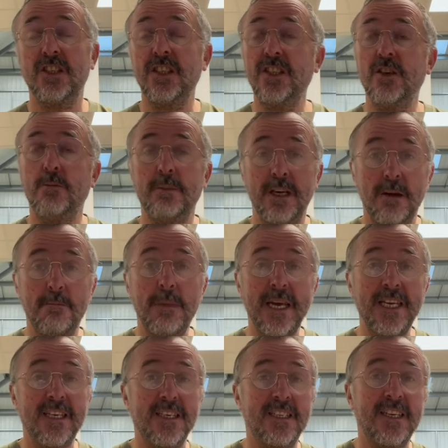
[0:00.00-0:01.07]
you'll be
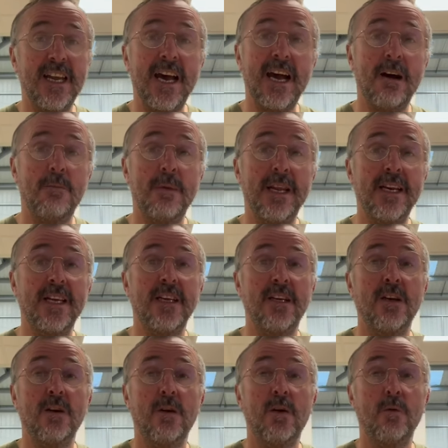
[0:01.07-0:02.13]
amazed how
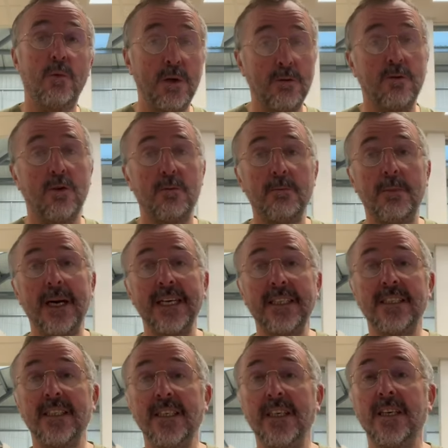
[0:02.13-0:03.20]
many will come
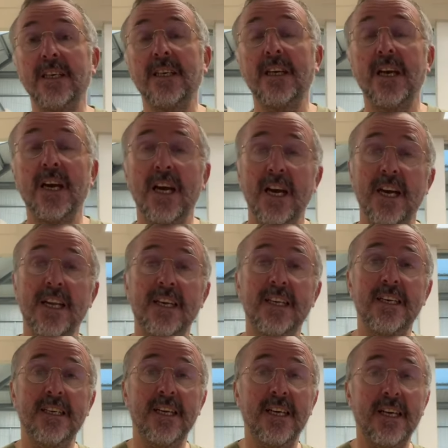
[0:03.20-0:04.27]
back to you
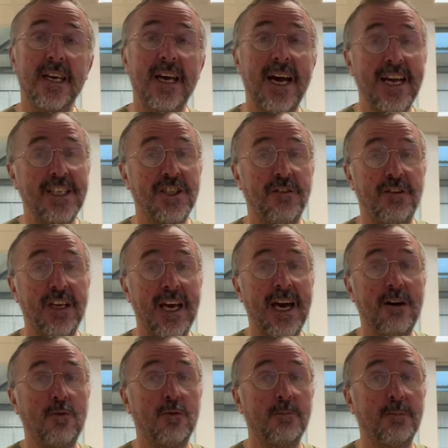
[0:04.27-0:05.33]
and ask you for your
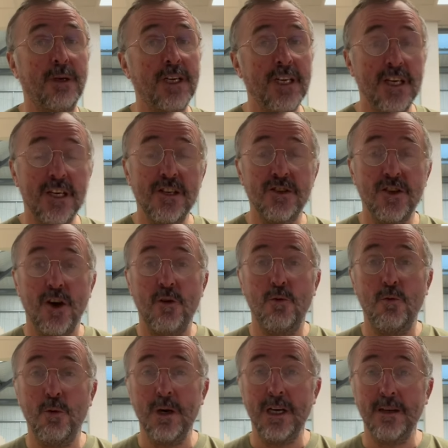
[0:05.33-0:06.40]
help.
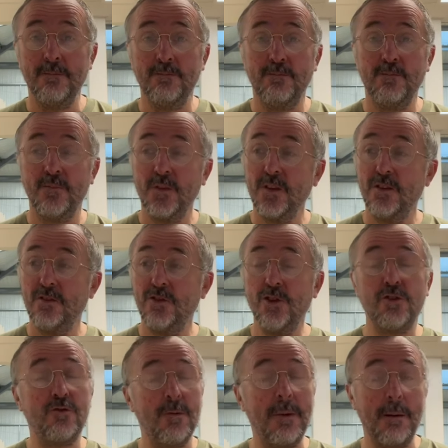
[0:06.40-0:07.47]
So
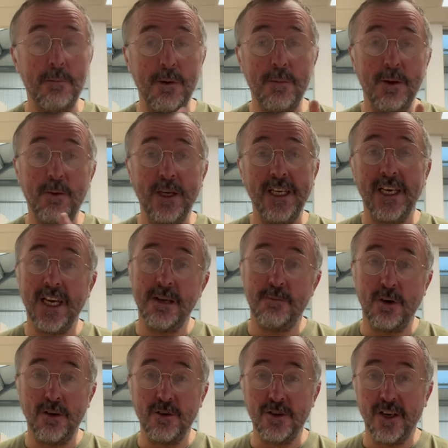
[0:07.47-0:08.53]
just remember me when you get your
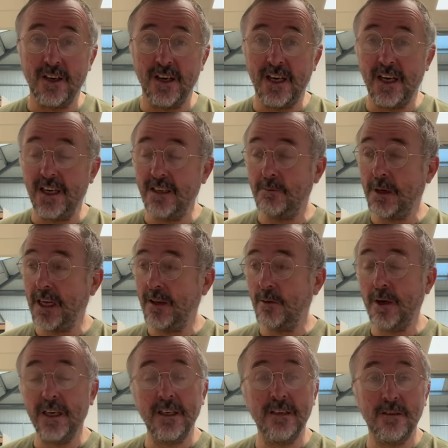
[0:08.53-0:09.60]
products online, by the
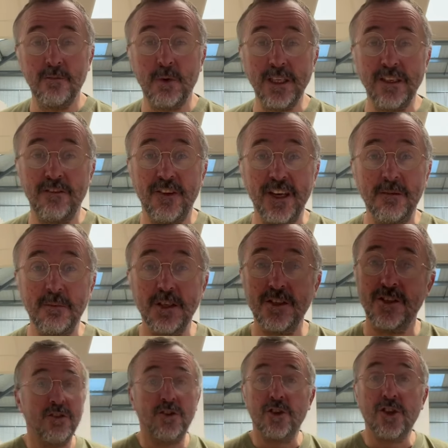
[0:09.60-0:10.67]
way, when you're
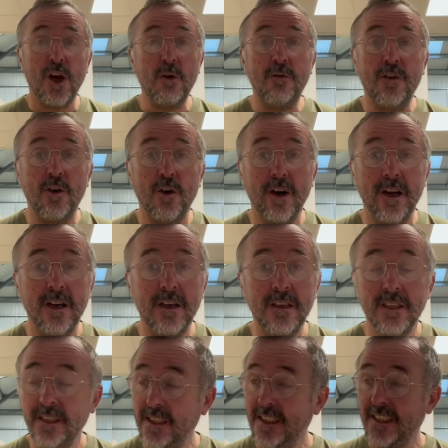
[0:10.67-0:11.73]
famous. Just go for it.
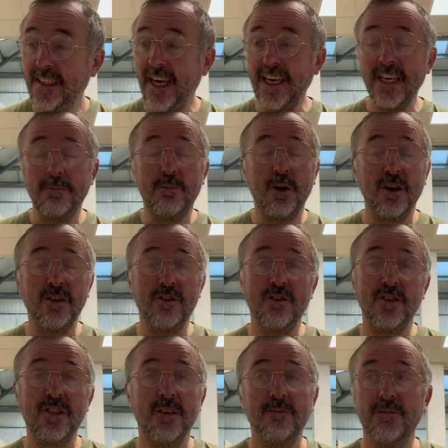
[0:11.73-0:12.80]
Get your
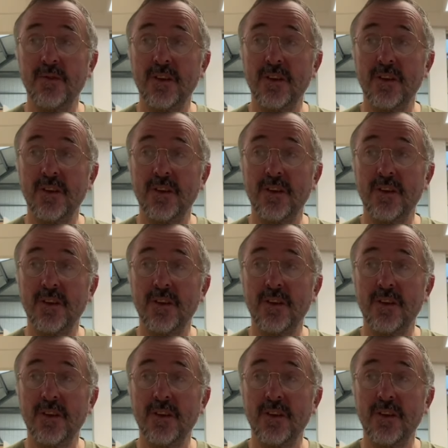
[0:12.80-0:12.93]
products,